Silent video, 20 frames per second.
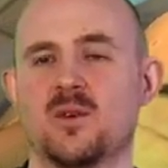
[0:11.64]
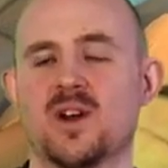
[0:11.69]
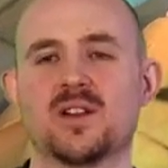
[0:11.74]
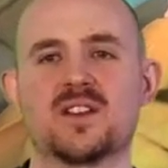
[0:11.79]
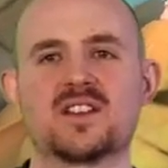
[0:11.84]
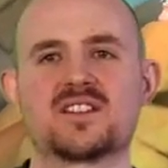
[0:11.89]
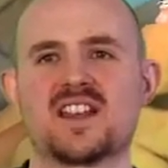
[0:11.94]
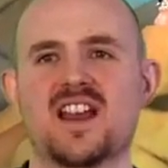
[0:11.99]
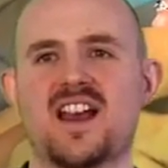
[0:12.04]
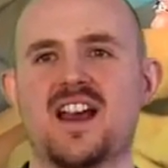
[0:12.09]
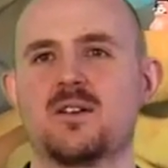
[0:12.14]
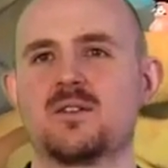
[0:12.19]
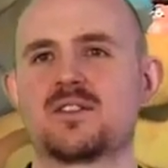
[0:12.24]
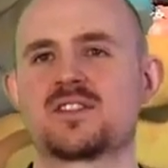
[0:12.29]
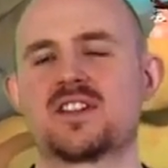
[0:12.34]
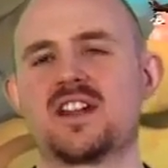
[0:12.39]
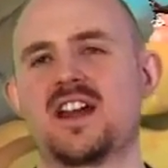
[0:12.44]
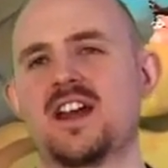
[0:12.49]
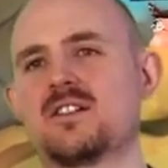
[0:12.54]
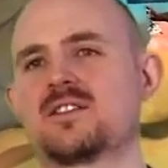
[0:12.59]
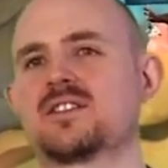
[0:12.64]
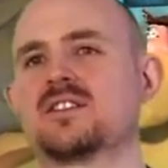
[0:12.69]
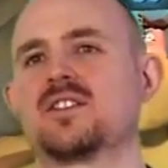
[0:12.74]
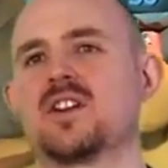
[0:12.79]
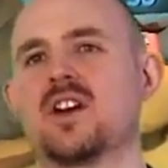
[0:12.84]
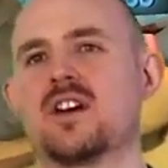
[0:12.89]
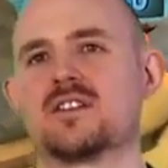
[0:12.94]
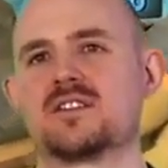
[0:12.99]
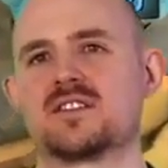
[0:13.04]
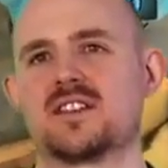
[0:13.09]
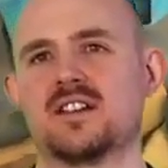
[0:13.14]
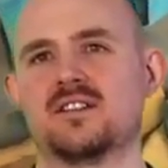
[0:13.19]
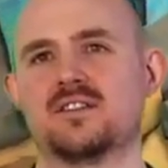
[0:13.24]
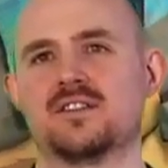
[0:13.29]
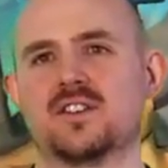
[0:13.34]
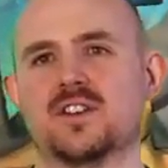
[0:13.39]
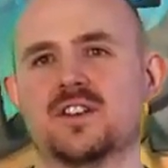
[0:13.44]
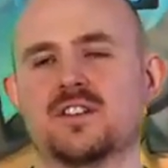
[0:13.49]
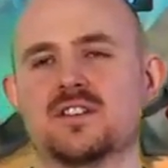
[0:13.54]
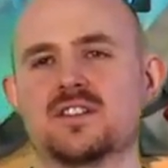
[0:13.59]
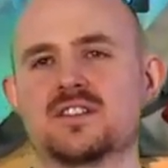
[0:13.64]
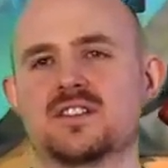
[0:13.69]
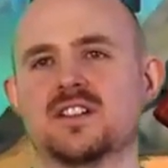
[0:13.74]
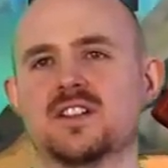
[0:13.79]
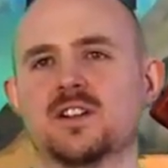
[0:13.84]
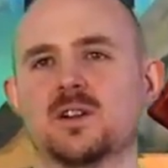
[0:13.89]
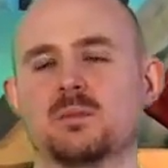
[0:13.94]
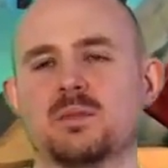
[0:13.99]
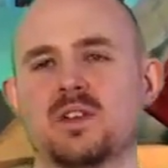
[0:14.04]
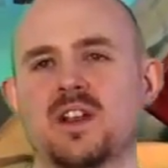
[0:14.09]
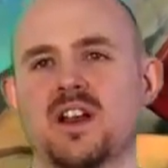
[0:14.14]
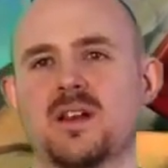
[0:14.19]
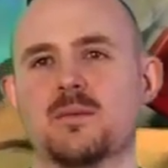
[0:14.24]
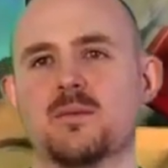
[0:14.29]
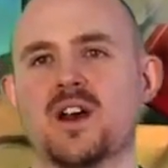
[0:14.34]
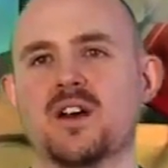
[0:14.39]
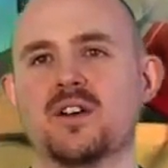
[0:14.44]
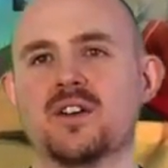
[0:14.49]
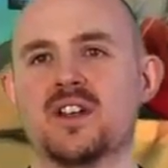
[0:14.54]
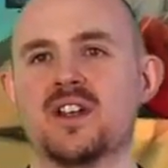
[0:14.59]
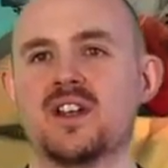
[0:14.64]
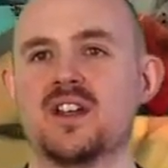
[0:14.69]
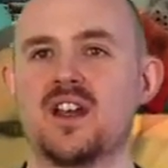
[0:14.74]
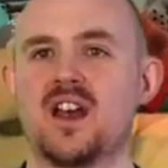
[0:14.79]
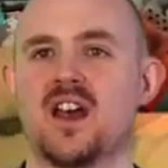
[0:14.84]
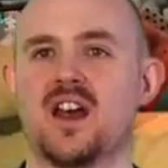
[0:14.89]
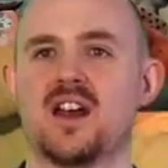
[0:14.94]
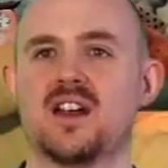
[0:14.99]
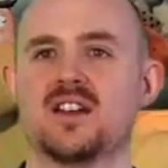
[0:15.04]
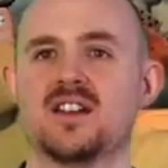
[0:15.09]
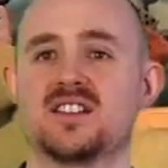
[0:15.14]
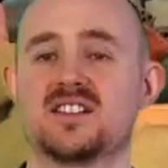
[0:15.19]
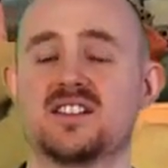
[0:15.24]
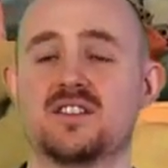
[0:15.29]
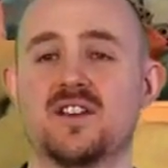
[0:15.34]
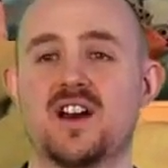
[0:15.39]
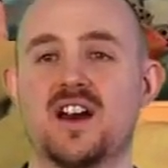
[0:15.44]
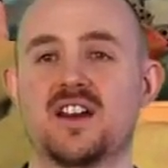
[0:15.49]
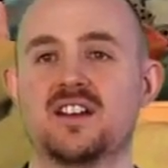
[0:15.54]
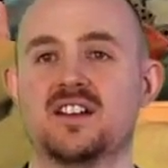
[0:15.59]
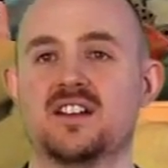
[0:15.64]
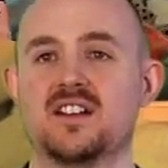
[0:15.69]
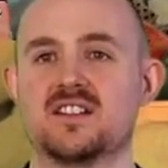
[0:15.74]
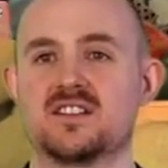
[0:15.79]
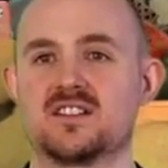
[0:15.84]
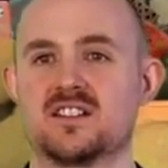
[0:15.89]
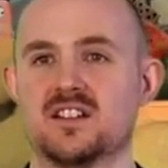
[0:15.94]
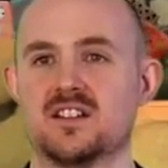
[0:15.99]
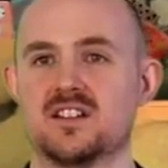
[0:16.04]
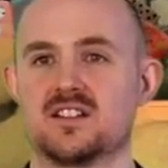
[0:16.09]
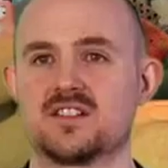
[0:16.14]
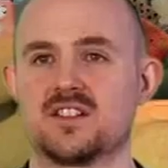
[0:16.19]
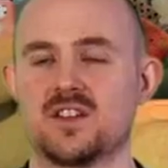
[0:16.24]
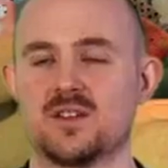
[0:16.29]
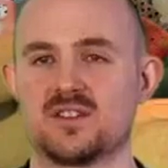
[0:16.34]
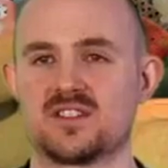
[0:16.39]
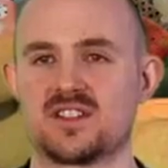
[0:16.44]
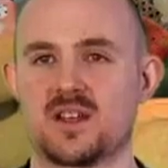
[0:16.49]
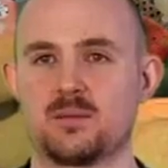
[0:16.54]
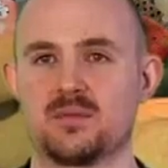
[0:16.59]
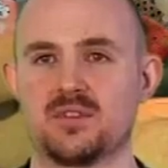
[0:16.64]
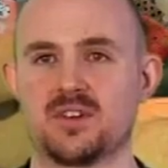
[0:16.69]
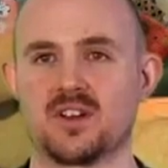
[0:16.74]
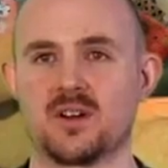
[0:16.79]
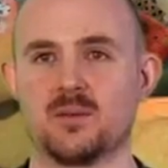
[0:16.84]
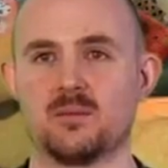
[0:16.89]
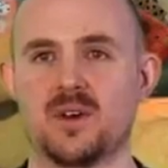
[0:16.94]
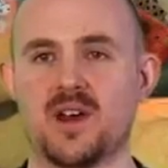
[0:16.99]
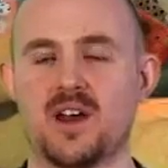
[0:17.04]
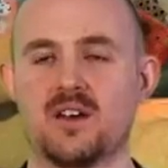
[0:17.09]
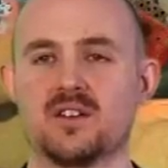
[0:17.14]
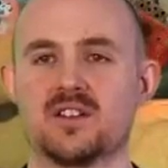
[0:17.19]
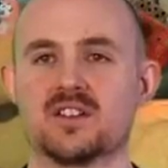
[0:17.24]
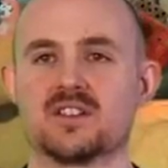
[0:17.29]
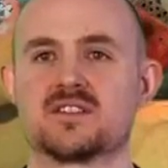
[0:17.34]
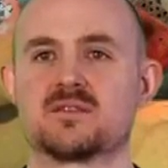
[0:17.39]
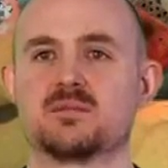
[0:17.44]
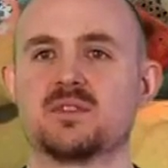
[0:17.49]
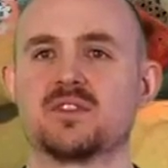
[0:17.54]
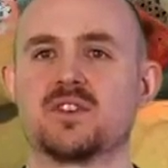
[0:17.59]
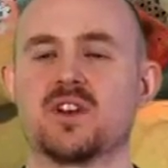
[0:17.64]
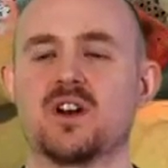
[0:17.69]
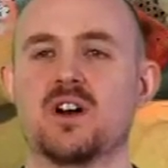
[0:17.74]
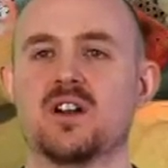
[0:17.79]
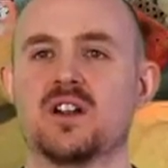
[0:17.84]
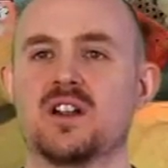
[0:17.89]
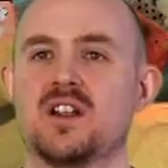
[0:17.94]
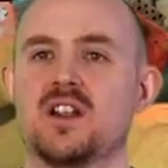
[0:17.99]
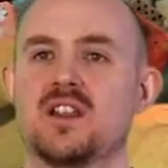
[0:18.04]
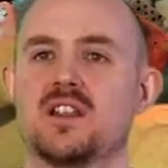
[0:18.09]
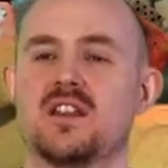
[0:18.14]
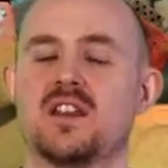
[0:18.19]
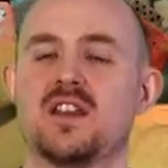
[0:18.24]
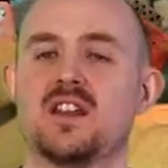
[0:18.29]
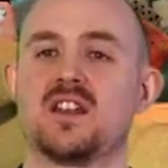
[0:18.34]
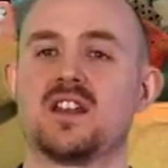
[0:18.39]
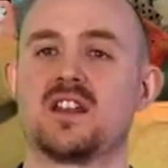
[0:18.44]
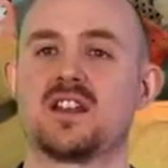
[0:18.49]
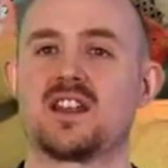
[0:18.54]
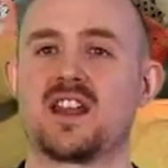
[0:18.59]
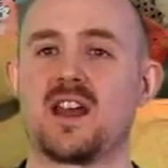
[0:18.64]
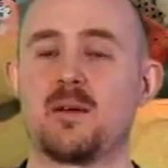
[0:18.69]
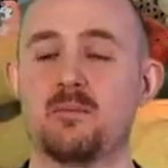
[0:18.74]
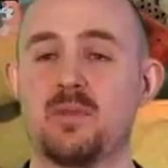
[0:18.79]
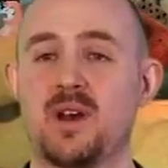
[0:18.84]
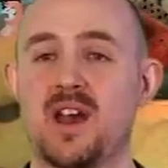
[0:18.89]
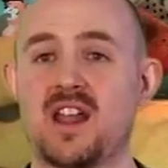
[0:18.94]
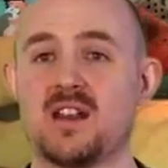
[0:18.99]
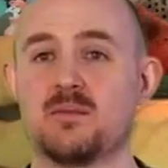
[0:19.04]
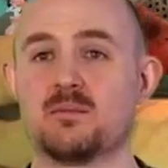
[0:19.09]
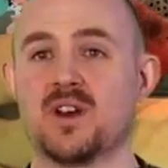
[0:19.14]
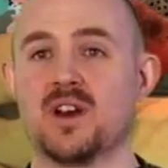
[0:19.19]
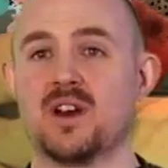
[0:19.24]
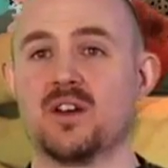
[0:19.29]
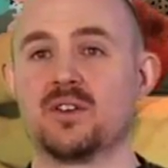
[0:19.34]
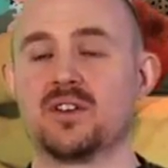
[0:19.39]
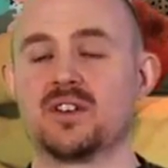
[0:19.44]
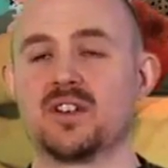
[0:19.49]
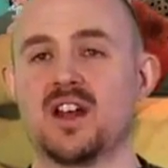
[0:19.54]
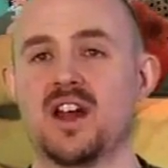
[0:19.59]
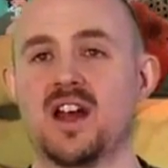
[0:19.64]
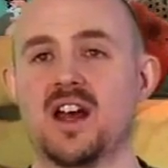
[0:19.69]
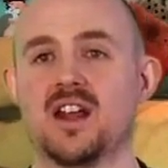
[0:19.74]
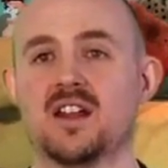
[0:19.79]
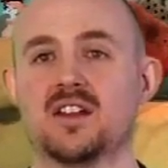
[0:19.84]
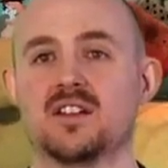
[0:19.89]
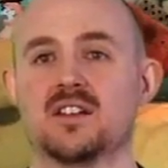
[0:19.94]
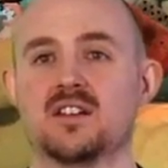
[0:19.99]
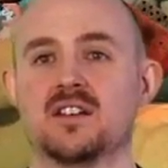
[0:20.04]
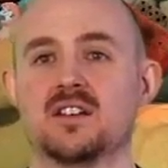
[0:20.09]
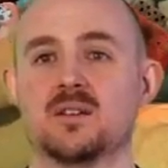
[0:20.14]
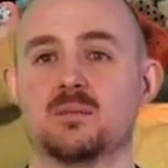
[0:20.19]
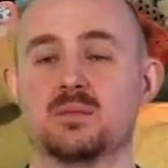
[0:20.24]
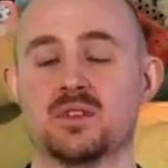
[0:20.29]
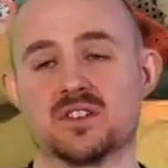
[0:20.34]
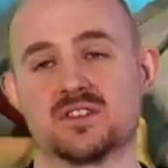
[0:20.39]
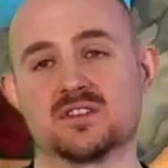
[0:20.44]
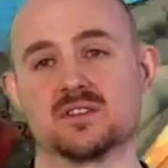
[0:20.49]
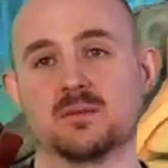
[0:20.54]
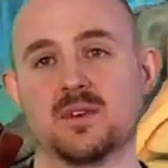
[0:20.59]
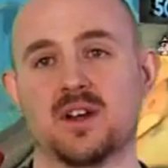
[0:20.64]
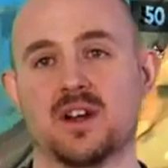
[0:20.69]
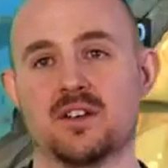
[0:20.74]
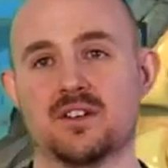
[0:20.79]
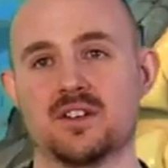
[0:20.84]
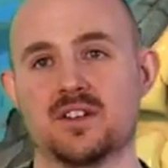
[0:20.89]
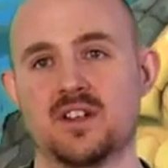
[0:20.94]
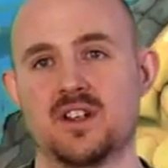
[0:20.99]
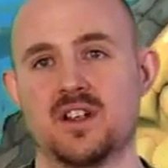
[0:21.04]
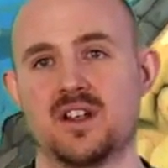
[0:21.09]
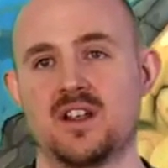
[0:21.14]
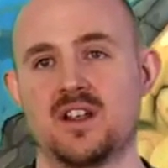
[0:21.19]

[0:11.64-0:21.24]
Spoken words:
Well, there's hours and hours of content for you in the single player mode, and it's divided into two separate components. We've got the campaign mode and the puzzle mode.